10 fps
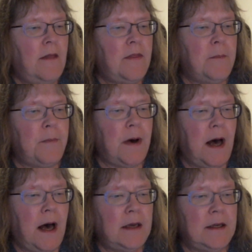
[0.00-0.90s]
The
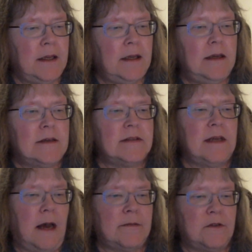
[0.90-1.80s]
body is
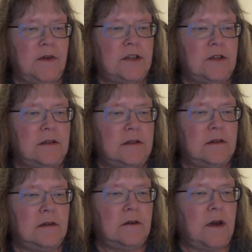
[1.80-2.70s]
the
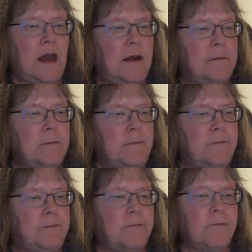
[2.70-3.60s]
observations. Okay,
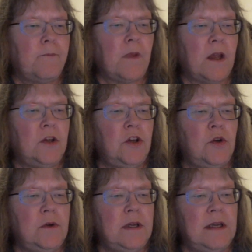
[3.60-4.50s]

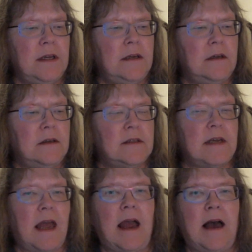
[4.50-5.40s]
you need to
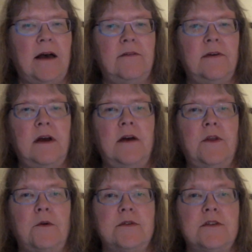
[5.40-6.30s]
have
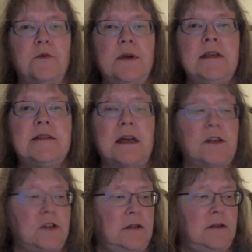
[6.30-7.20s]
those 3
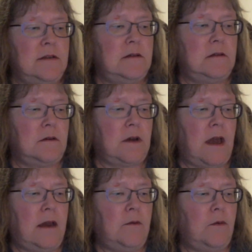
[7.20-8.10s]
sections.
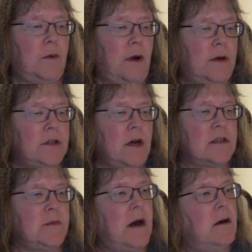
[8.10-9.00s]
Okay, we already
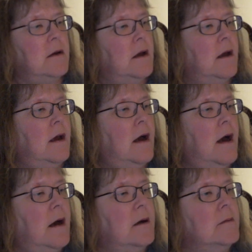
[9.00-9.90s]
talked about.
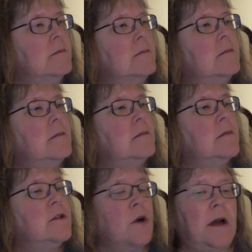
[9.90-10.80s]

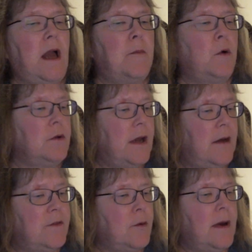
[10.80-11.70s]
Sorry, I'm old, I
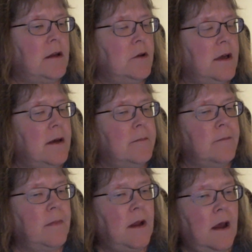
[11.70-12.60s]
have to go back and look again.
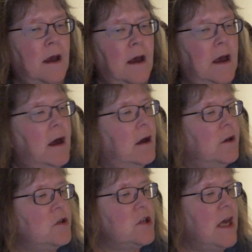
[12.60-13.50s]

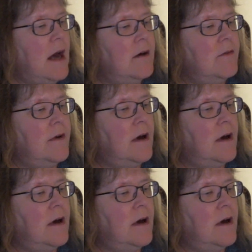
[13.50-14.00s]
You should have